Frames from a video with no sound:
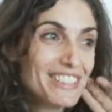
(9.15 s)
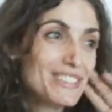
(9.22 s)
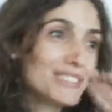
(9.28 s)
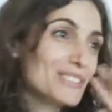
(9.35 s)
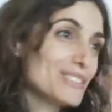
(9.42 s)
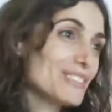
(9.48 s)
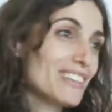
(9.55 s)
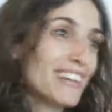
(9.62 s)

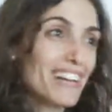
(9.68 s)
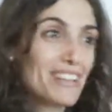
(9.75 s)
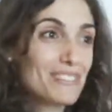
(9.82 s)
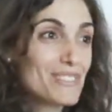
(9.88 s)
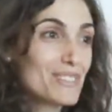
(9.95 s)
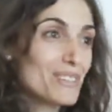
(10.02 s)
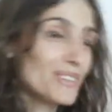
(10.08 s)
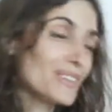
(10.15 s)
who
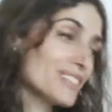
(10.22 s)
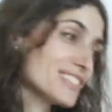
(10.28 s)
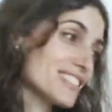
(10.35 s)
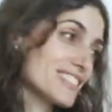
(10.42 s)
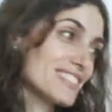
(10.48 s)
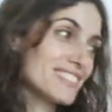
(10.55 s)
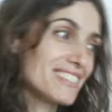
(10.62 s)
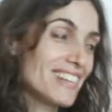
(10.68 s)
loves
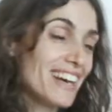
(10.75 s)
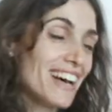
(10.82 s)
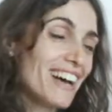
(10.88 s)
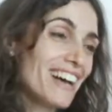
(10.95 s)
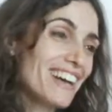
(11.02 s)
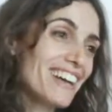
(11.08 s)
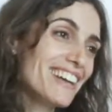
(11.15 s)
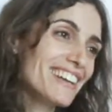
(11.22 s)
gorgeous
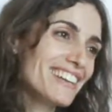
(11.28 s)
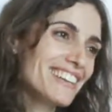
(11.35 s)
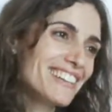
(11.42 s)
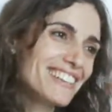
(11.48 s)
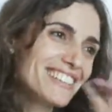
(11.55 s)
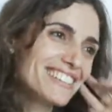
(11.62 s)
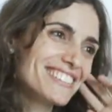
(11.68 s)
guys.